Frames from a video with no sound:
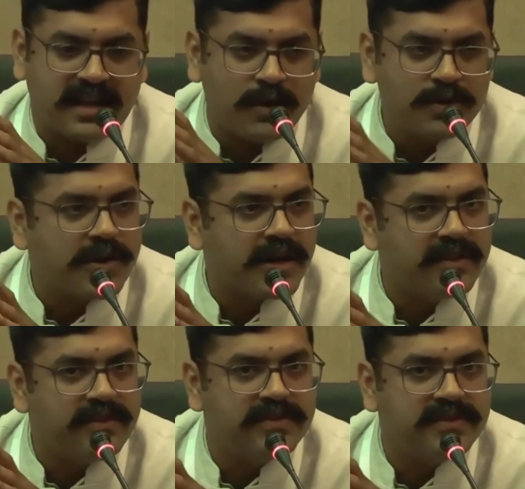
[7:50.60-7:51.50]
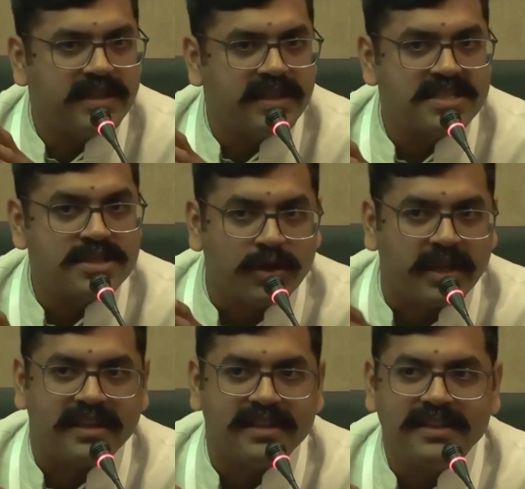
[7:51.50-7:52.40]
allowed to drive is
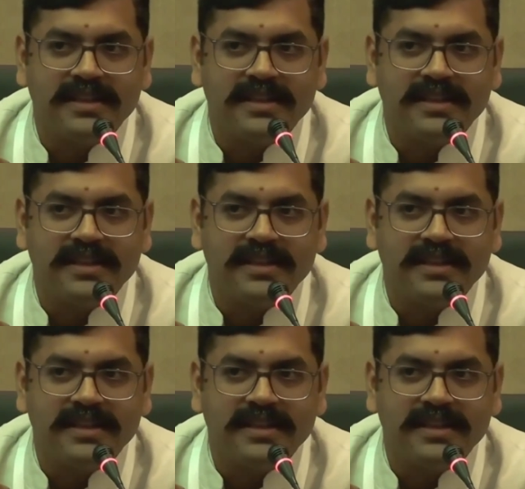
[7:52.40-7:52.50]
today.